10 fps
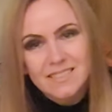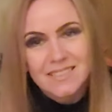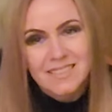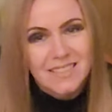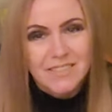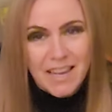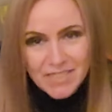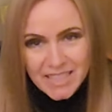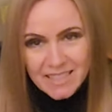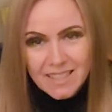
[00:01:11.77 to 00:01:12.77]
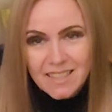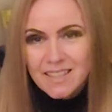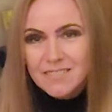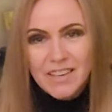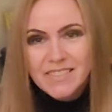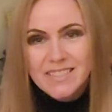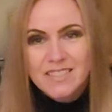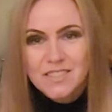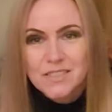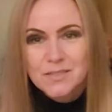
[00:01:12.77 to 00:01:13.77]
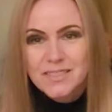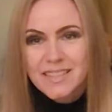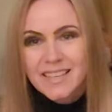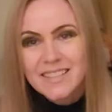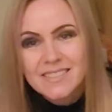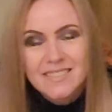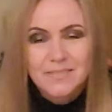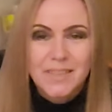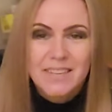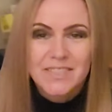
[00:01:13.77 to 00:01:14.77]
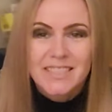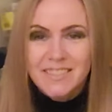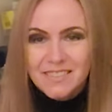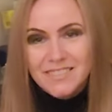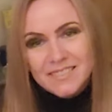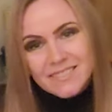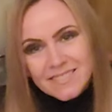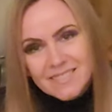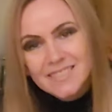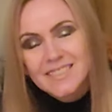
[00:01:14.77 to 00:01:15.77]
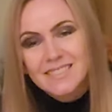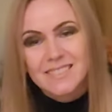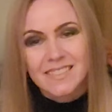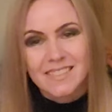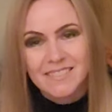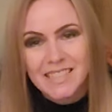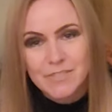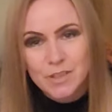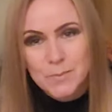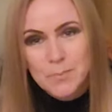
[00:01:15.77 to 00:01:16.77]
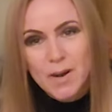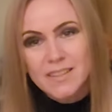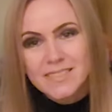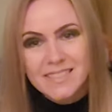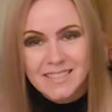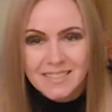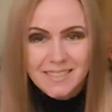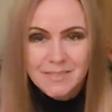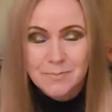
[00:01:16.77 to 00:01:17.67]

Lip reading: if you're having various issues or things and whatever, you know, you can really form a bond and